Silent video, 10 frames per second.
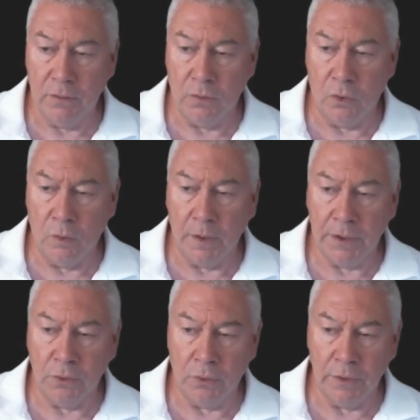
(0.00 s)
all by
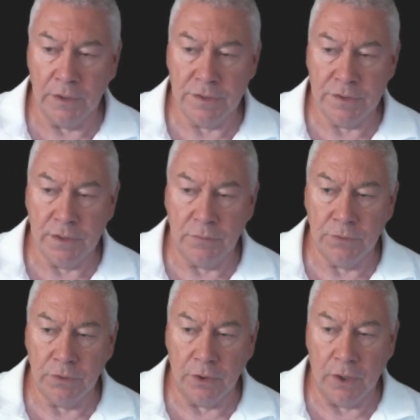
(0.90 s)
calling this
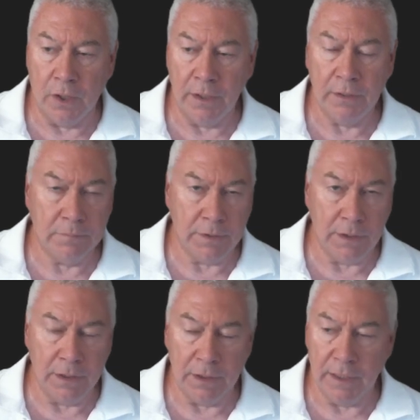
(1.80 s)
self.I, the
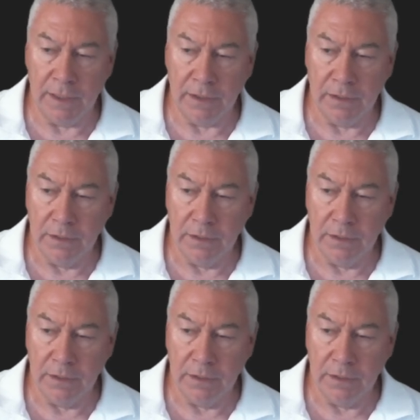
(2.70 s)
indicator,